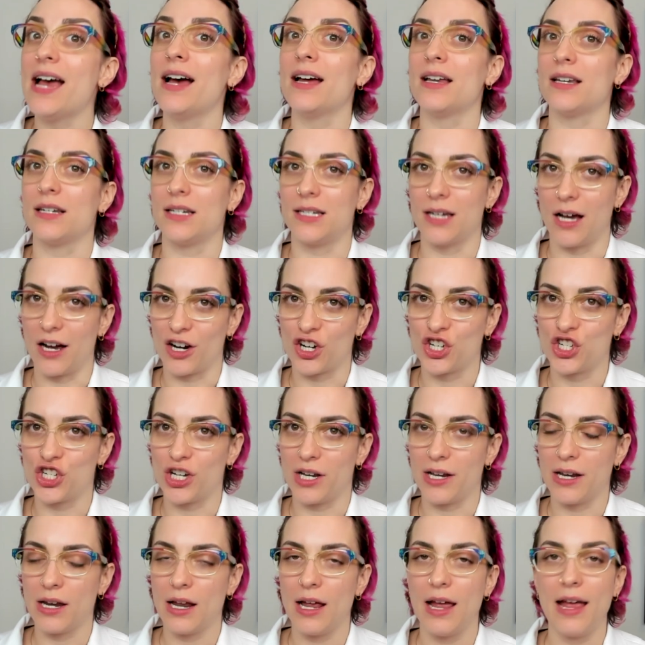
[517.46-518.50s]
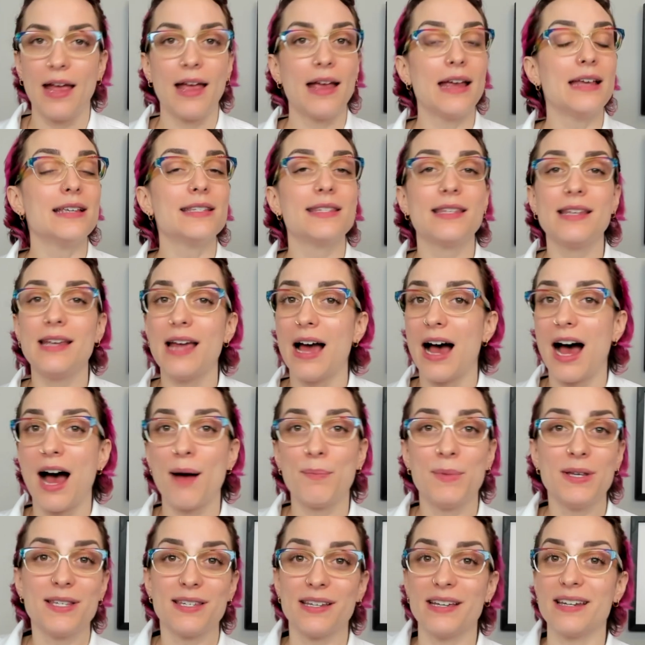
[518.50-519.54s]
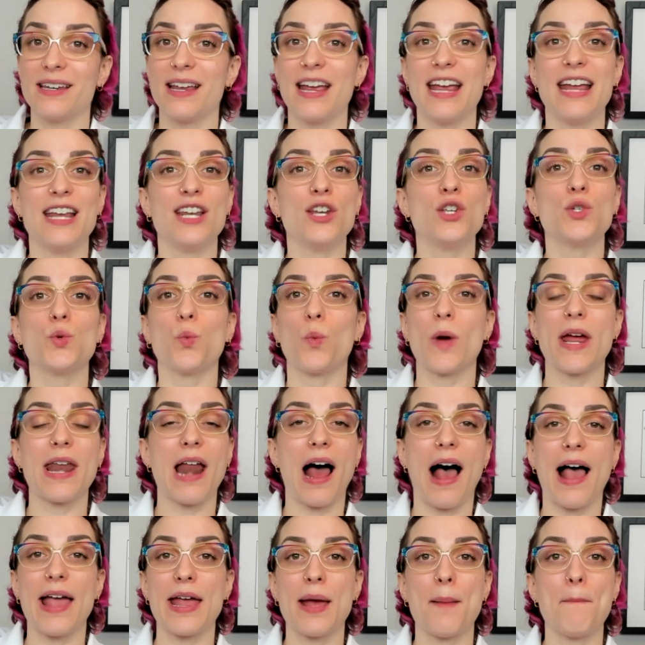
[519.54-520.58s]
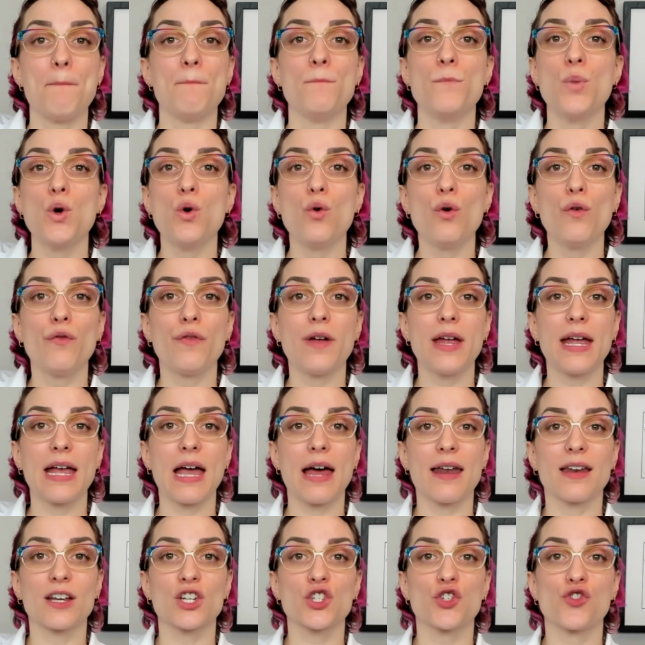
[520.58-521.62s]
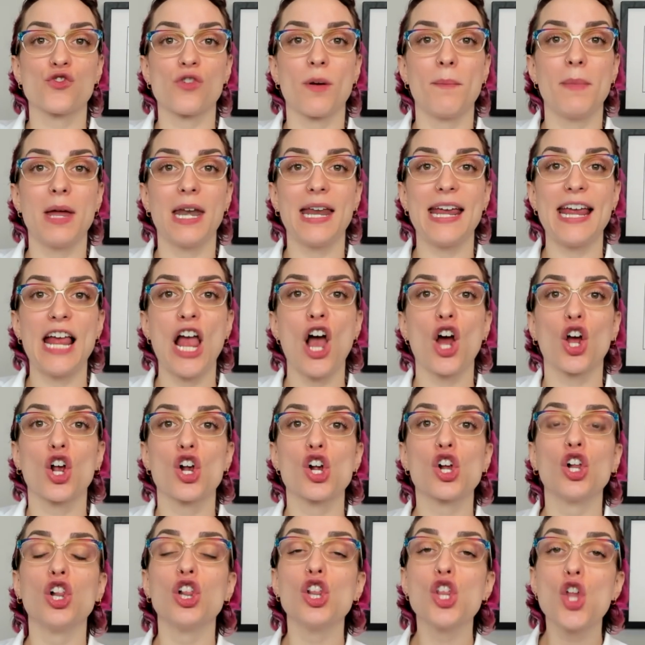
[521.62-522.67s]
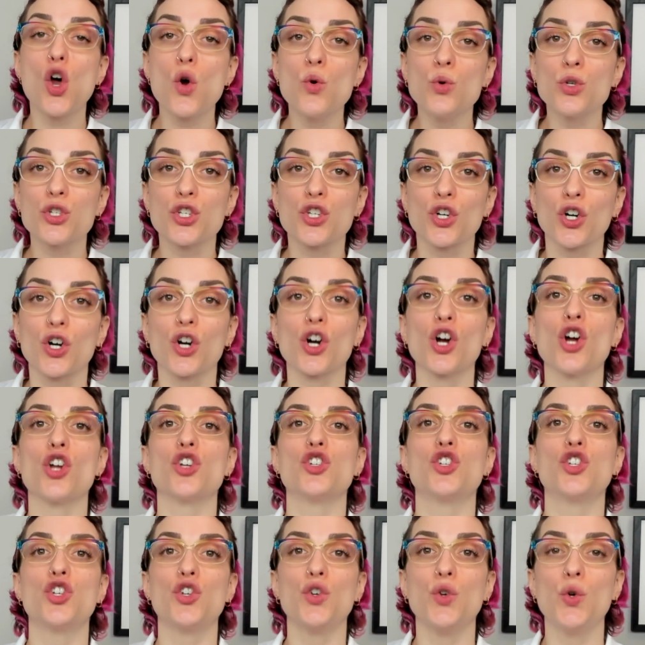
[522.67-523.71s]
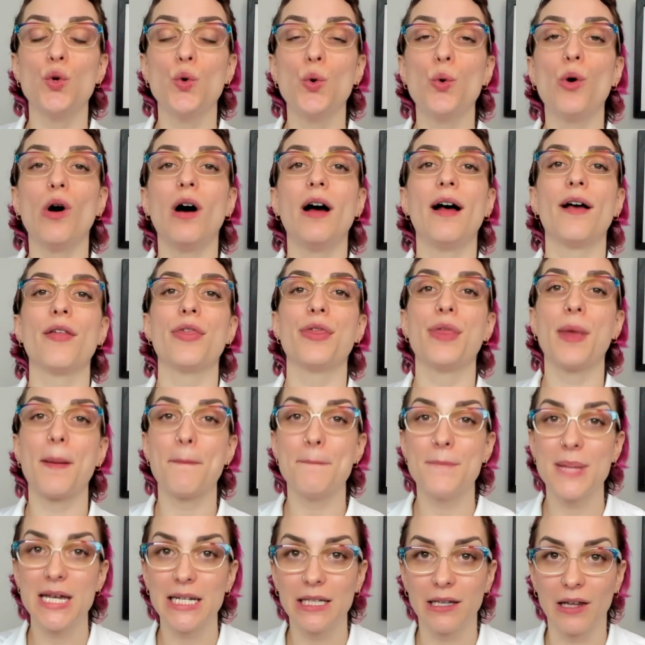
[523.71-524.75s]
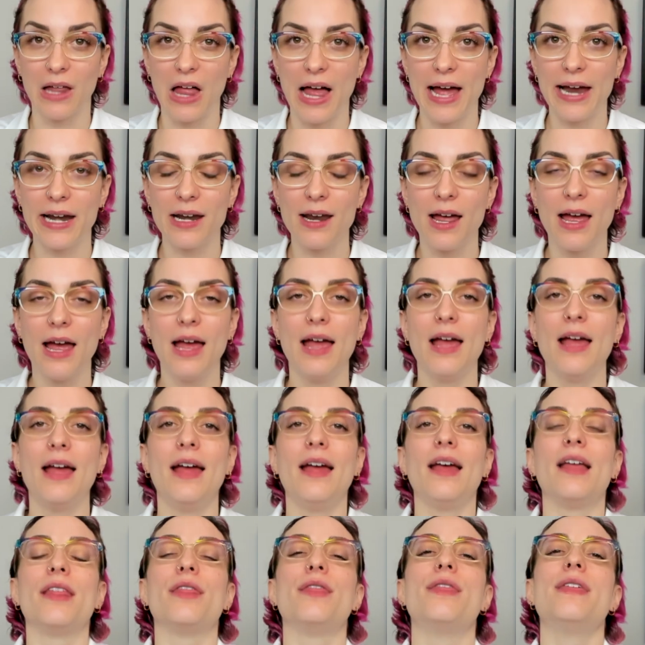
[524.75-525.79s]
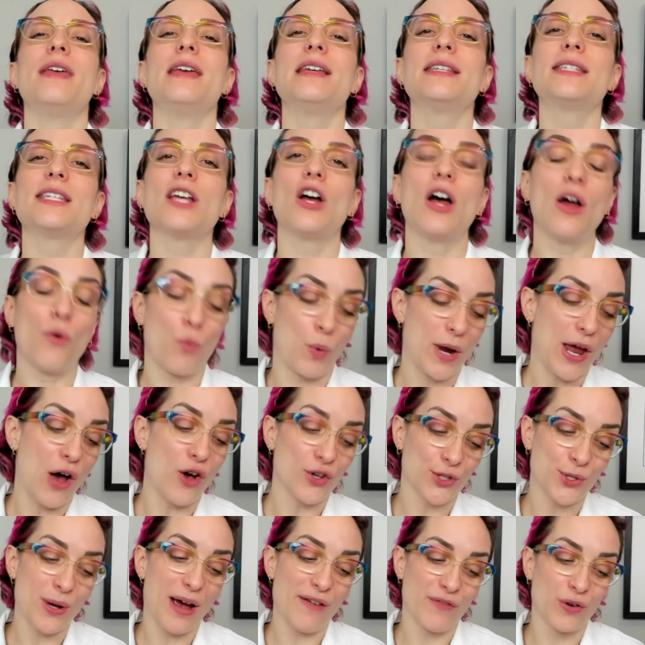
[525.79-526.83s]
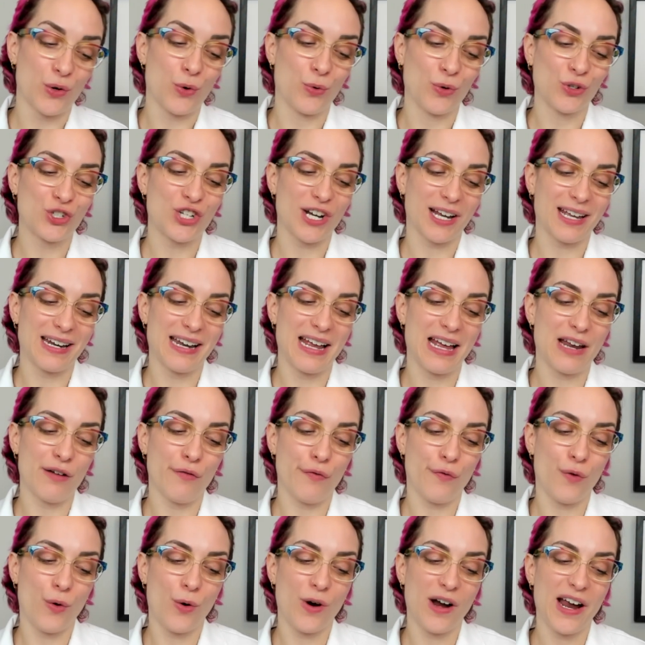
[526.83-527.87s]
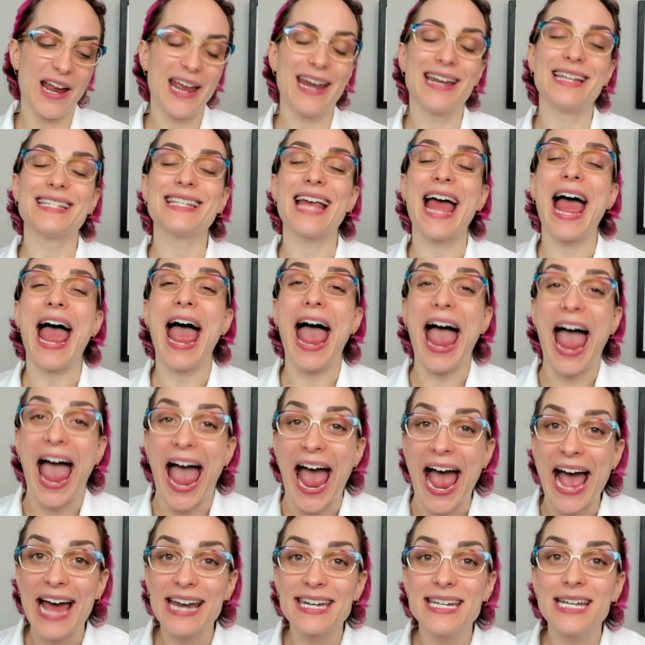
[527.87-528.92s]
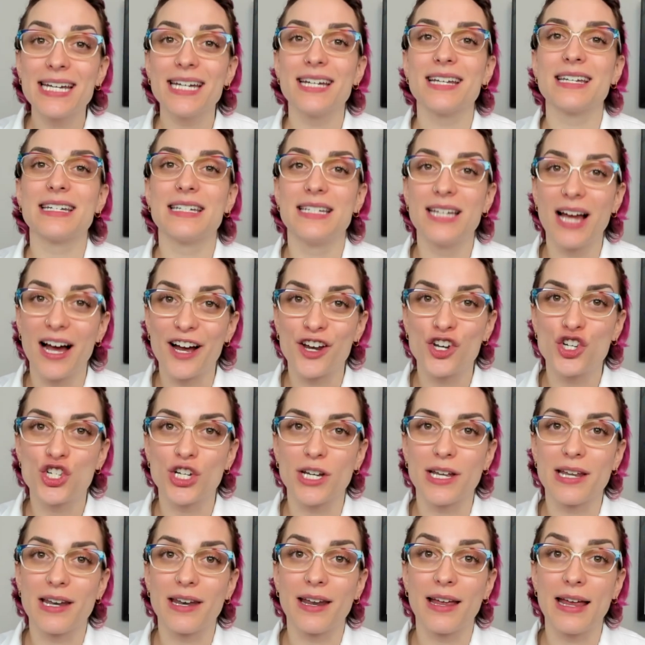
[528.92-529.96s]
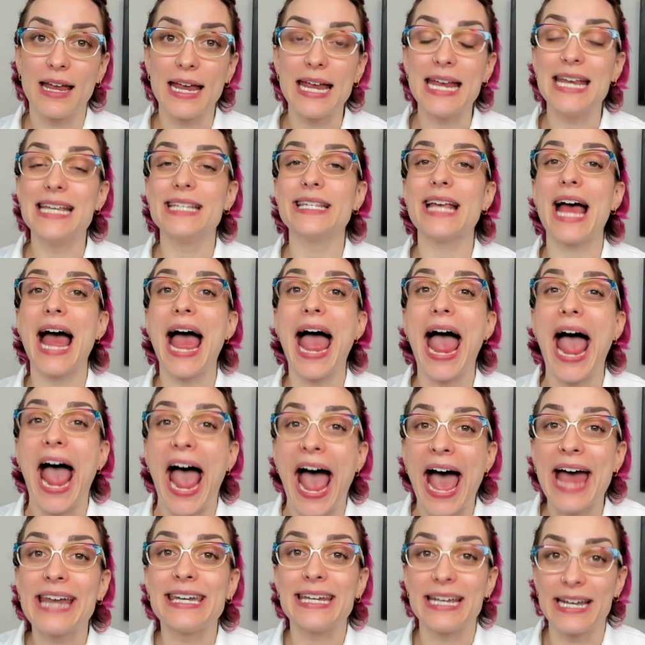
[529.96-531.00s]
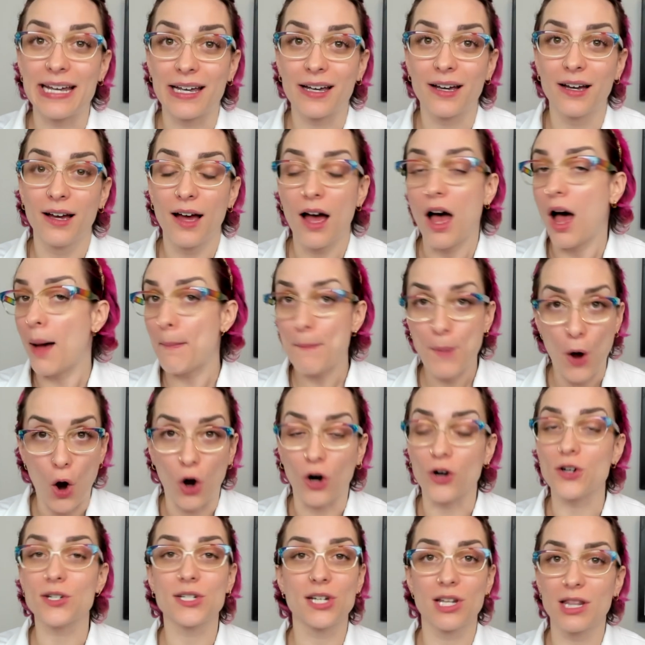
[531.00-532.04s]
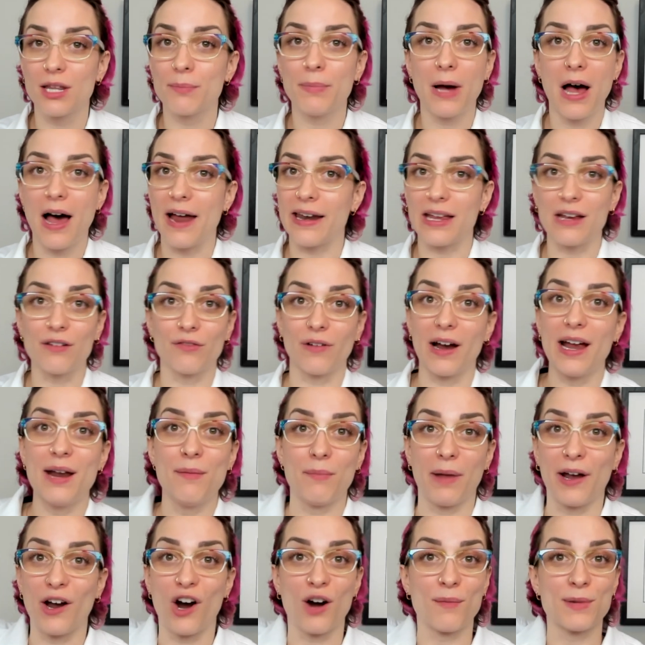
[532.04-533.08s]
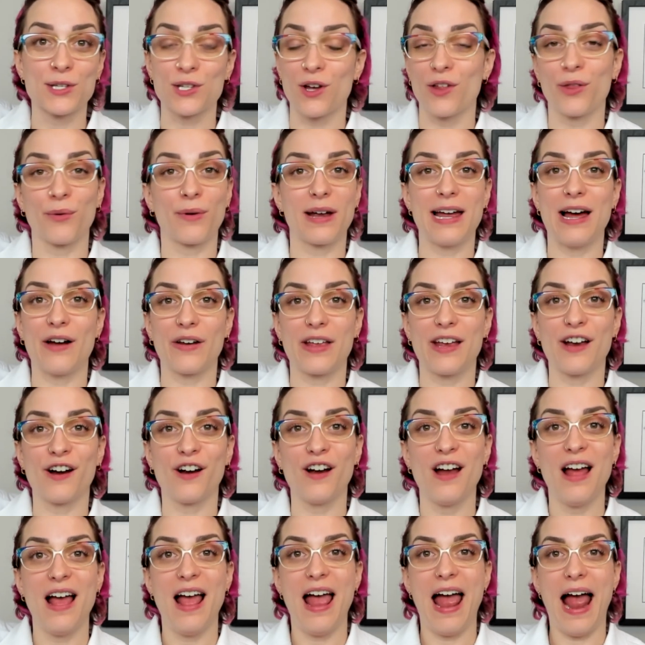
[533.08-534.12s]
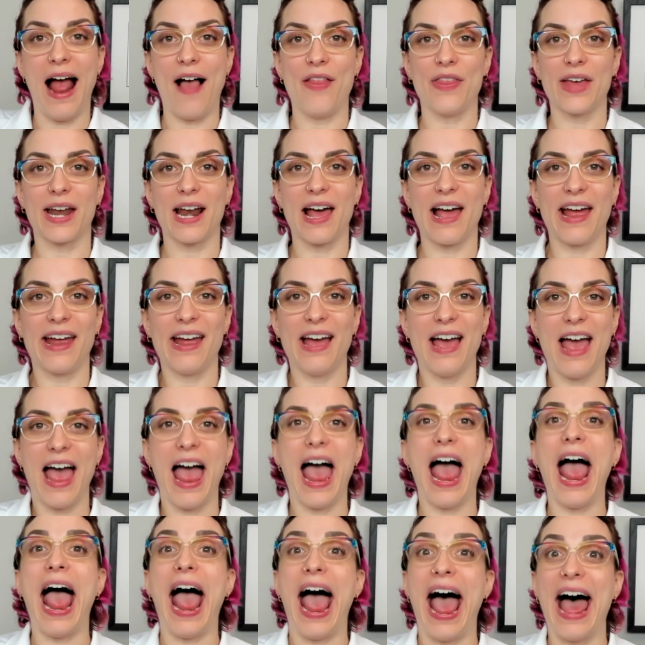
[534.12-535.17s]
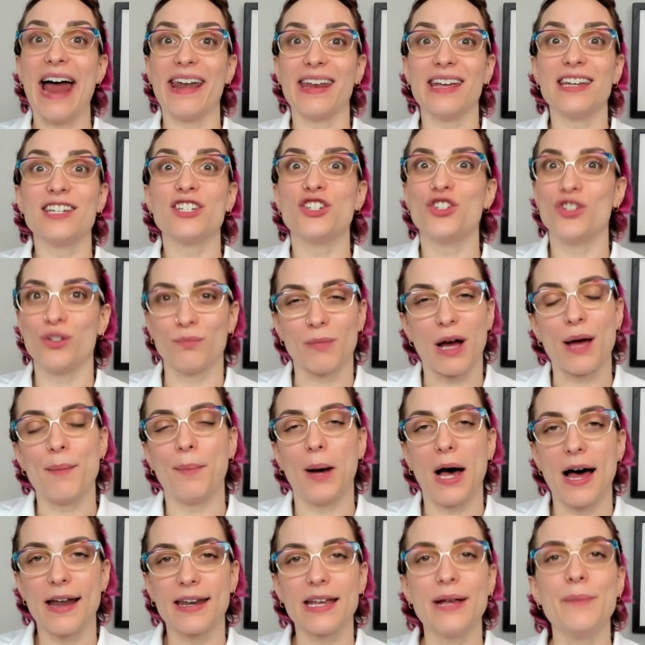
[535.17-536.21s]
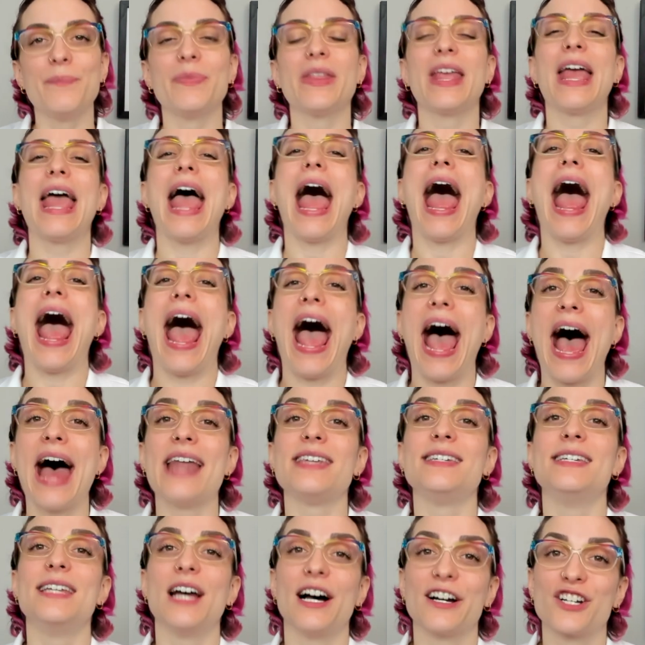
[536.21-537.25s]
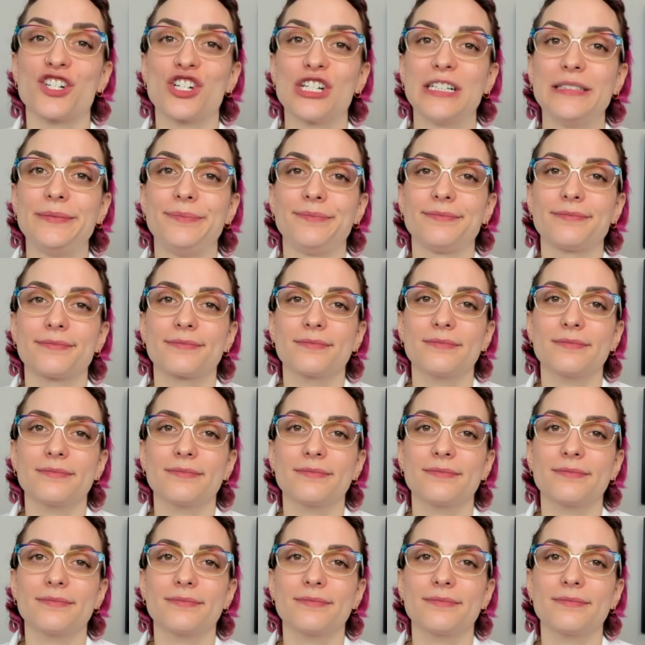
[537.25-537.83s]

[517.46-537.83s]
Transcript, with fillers: deduction, is the opposite. It is when I am moving an extremity closer to the midline. This, we also have a cool chicken hint for, it is adduction is adding a part to the body, right? My arm is all the way out here, and then I add it to my body. Adduction.